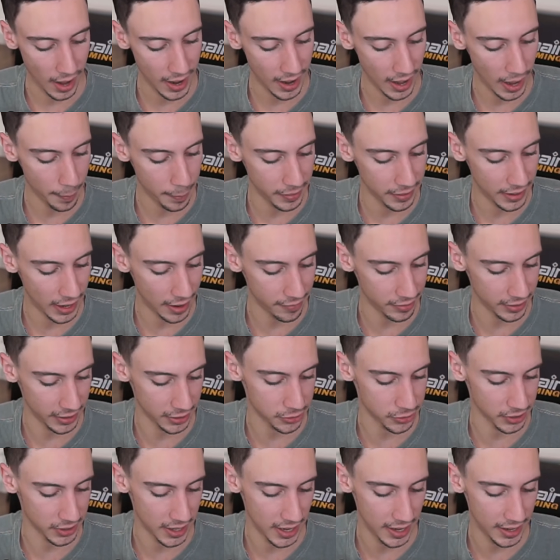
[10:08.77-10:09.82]
happen to have an extra
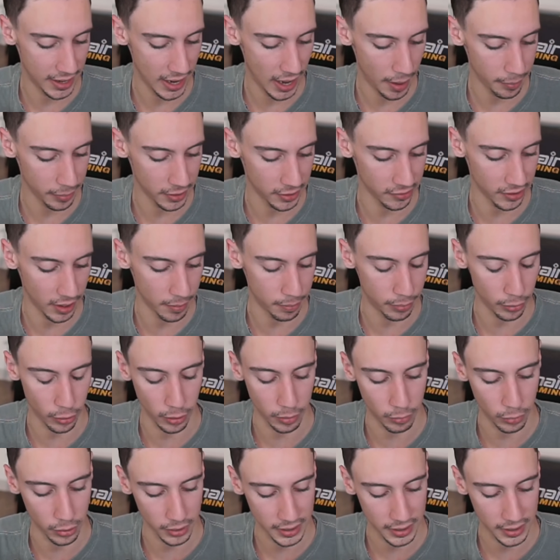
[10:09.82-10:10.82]
keycap because I bought more